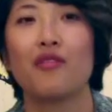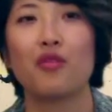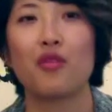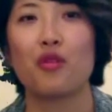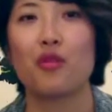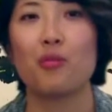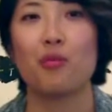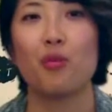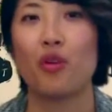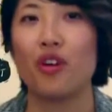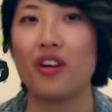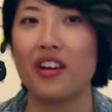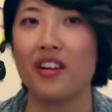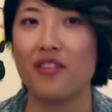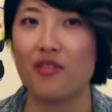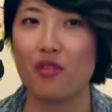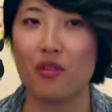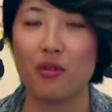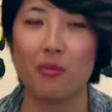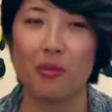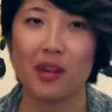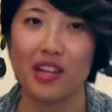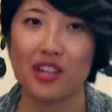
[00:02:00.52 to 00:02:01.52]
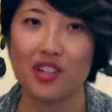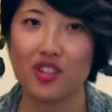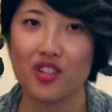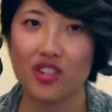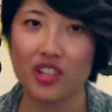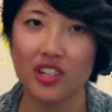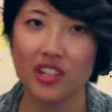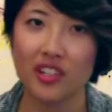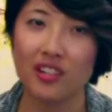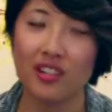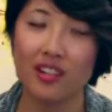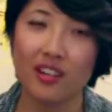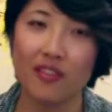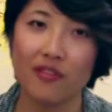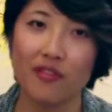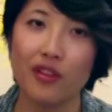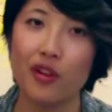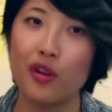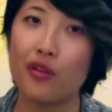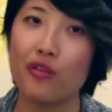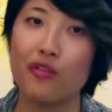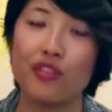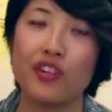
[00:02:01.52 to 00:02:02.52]
For more information,
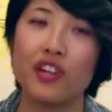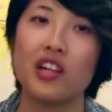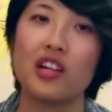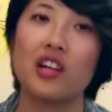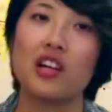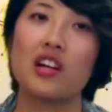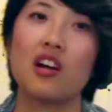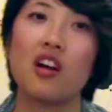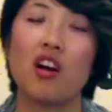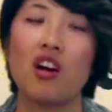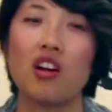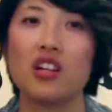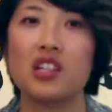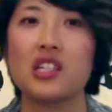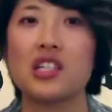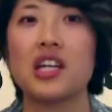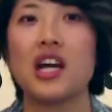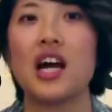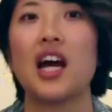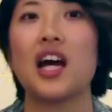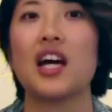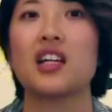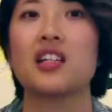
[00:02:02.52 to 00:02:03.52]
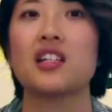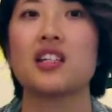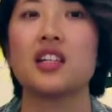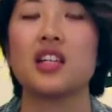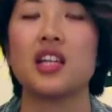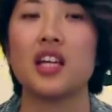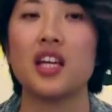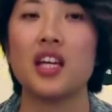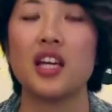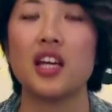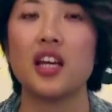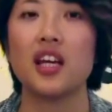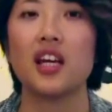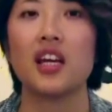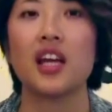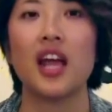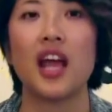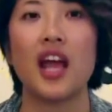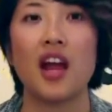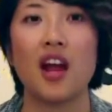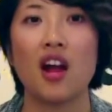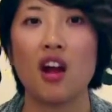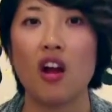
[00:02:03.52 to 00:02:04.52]
feel free to contact the
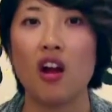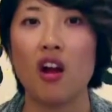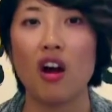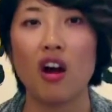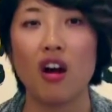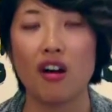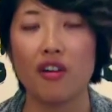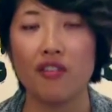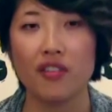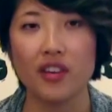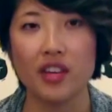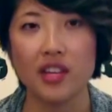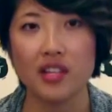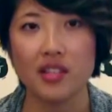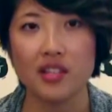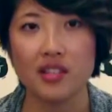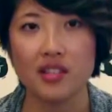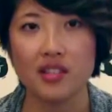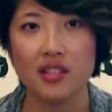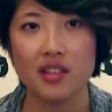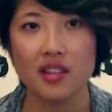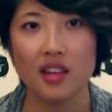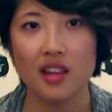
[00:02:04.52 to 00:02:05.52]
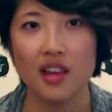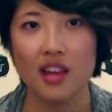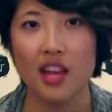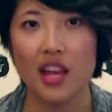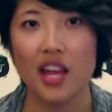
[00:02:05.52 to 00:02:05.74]
care office